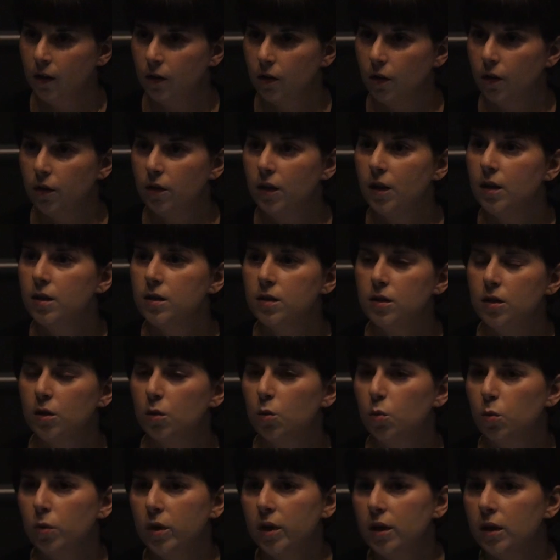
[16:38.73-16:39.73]
The things
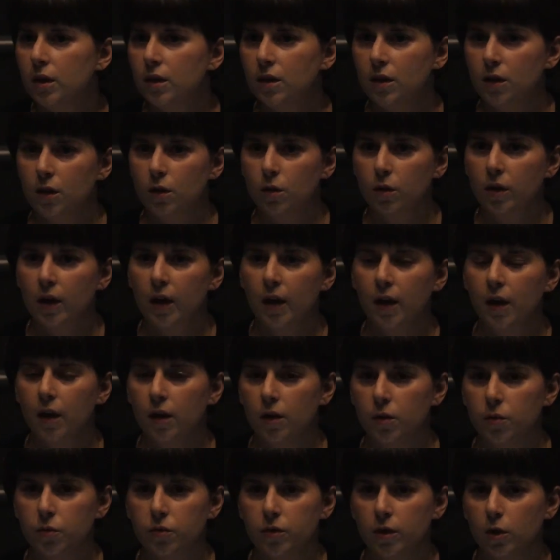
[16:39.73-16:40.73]
that we in the UK
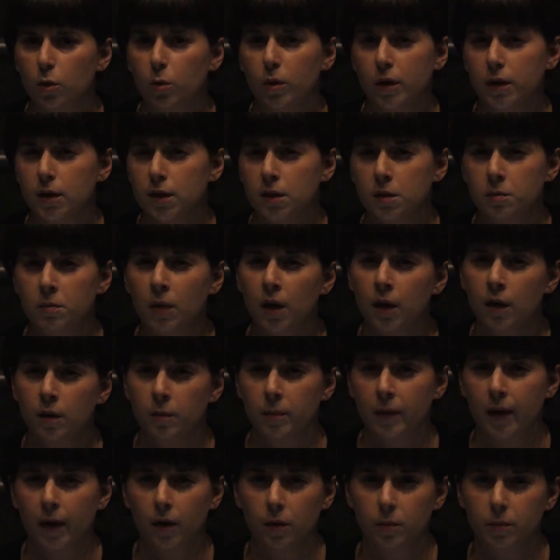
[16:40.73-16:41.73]
kind of feel quite smug
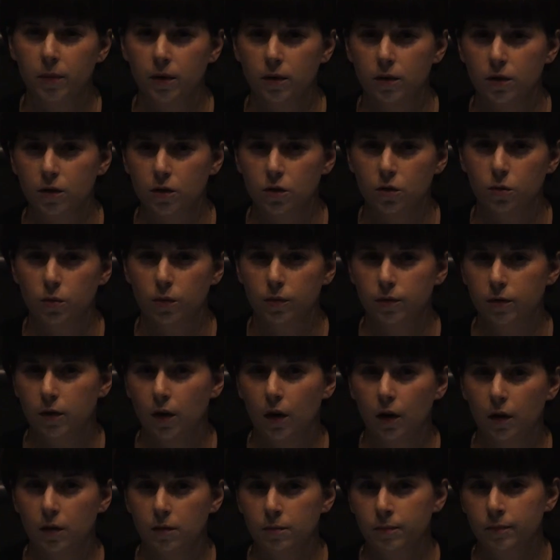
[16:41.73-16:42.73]
about because we've
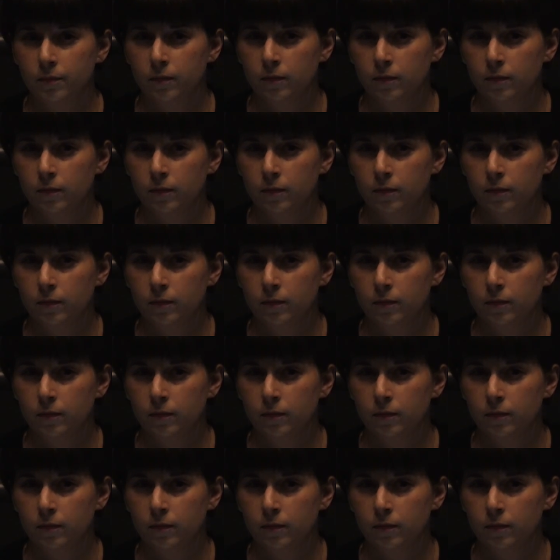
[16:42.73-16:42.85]
got